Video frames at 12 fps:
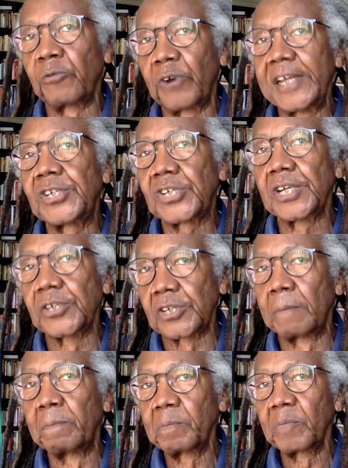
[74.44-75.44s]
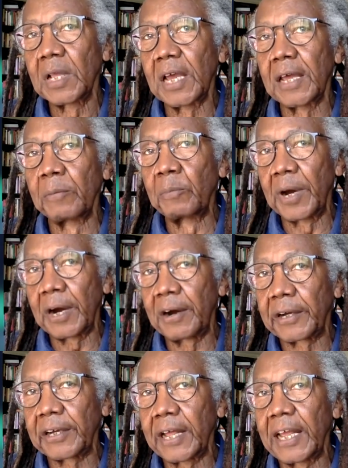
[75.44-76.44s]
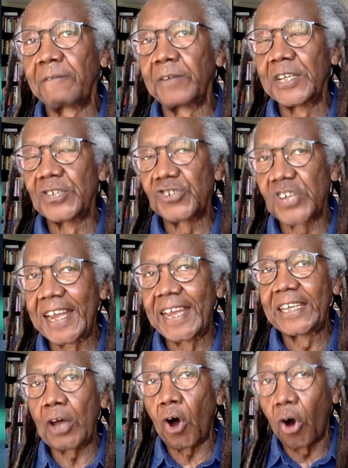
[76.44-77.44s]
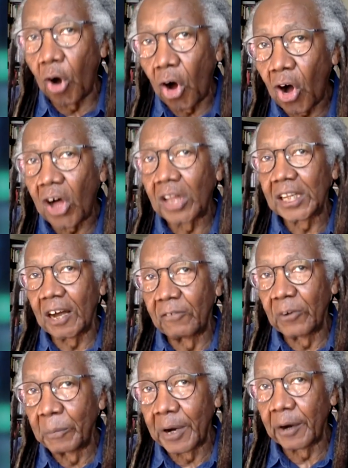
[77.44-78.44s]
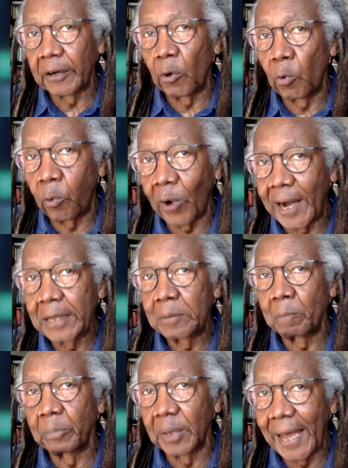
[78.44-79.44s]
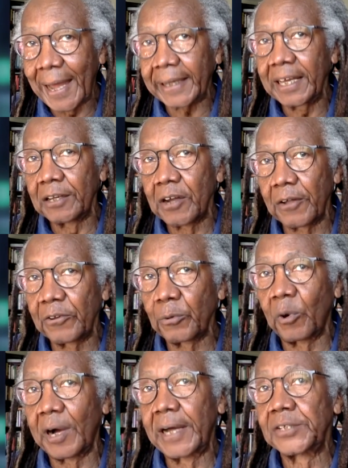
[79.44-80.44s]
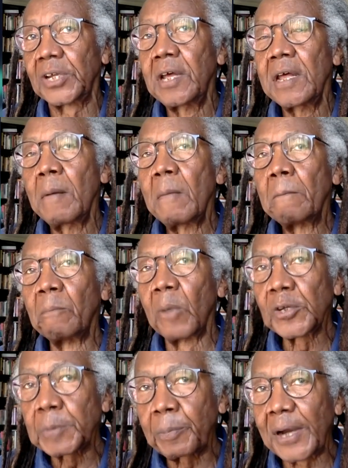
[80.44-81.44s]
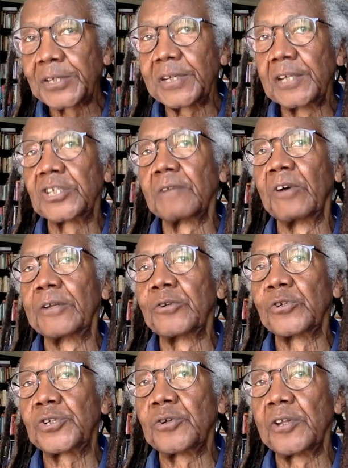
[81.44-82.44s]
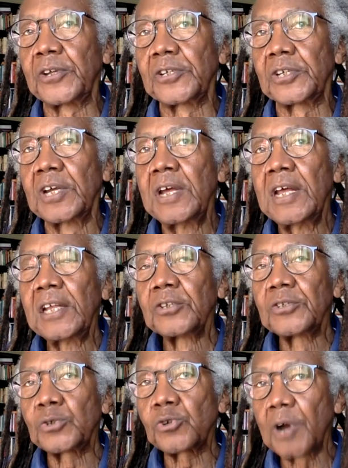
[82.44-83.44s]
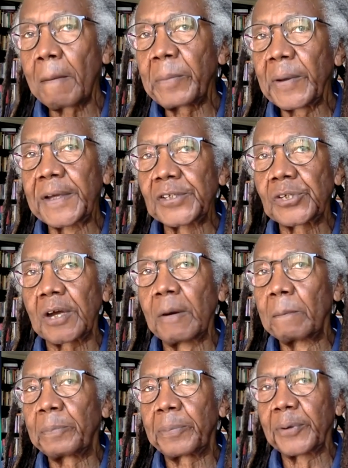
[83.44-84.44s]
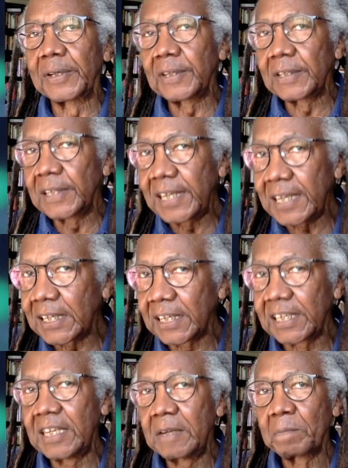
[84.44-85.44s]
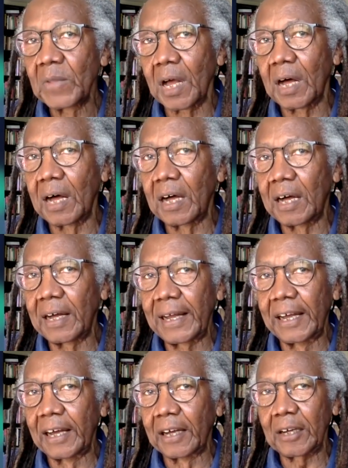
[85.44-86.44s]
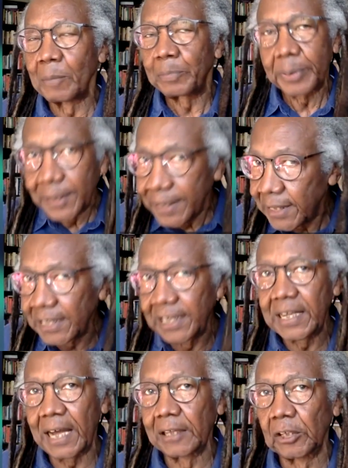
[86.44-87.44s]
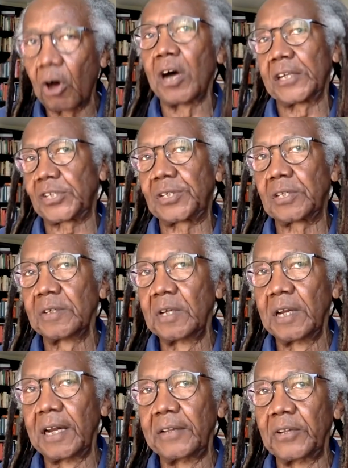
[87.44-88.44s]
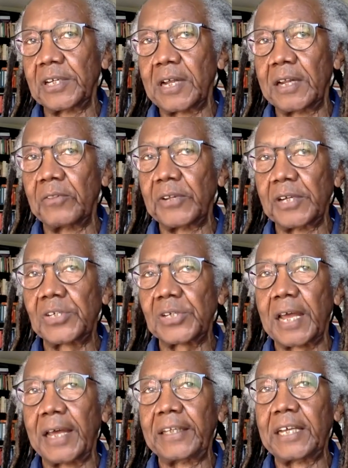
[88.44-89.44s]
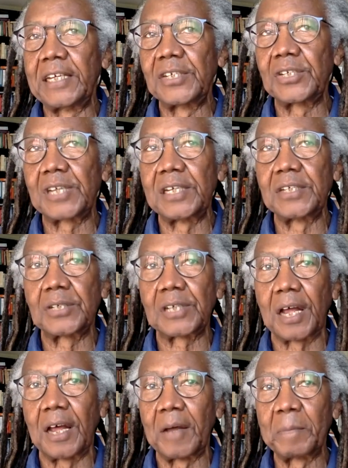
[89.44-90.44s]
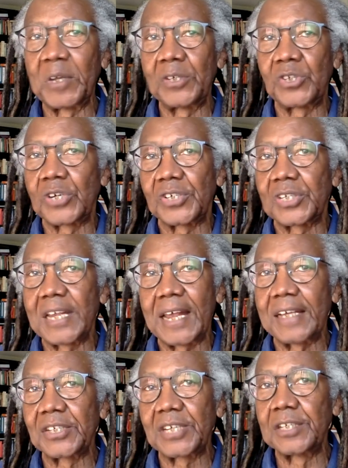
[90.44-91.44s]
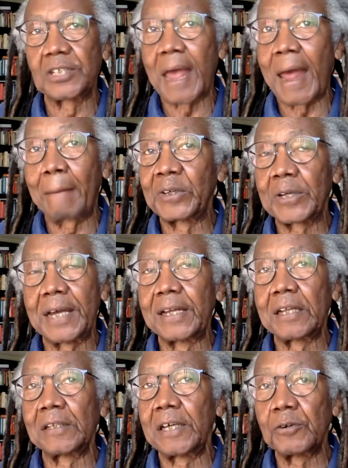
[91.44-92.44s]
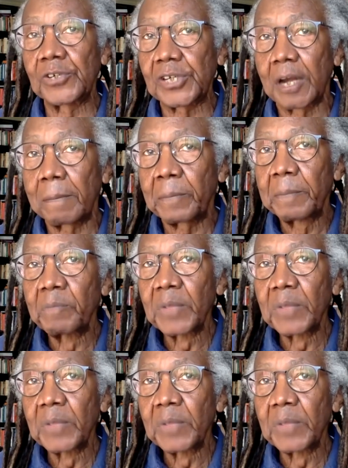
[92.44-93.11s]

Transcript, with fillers: racism in America have enchained all of America, white, black, and otherwise. Most presidents have understood this. Trump is completely, uh, uh, completely lost in the, in this, and he's he's uh, he's just he has he's abdicated leadership.